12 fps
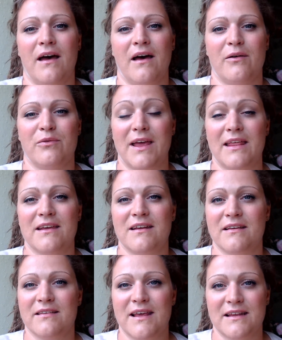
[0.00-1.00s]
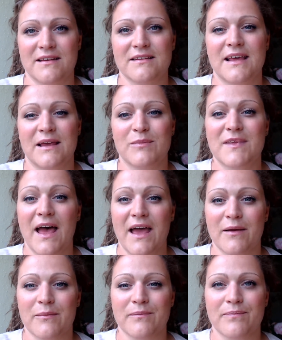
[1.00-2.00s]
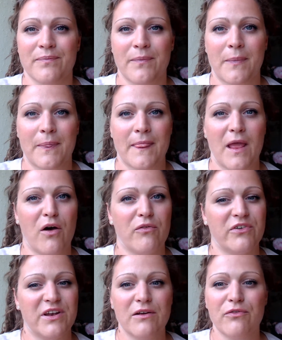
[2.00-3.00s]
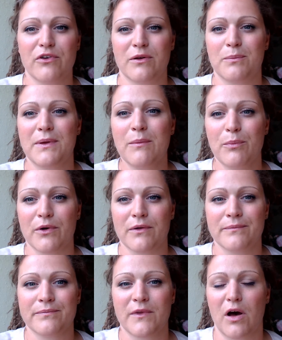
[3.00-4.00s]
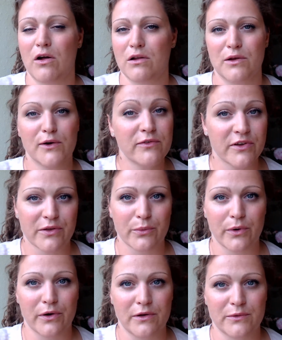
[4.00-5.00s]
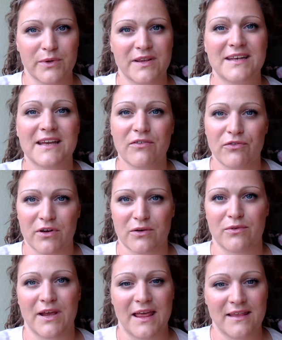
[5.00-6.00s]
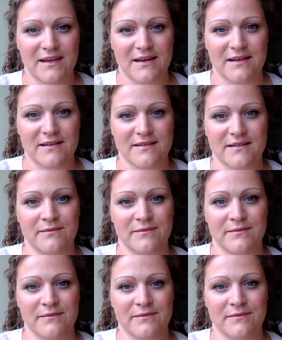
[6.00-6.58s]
realities at the same time of different people all over the world with different realities.